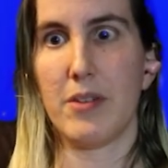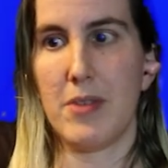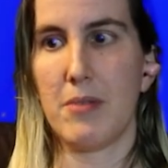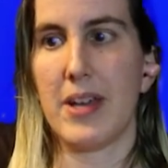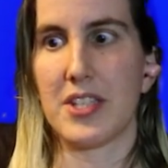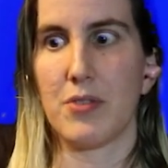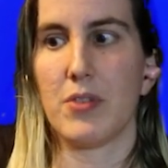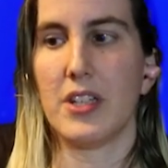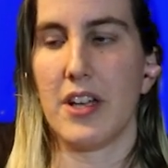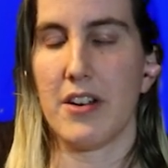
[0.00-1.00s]
Vimeo makes it
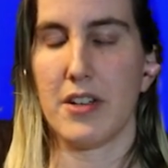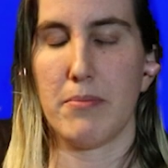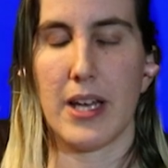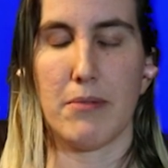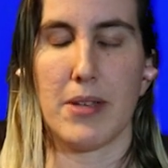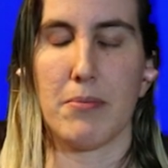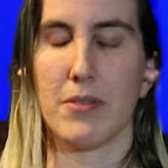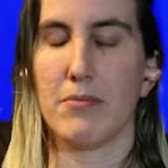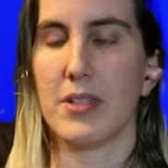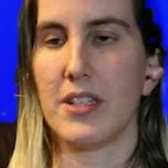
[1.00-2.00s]
really hard to ban
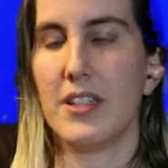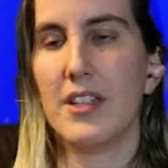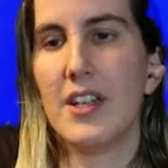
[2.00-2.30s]
people, but.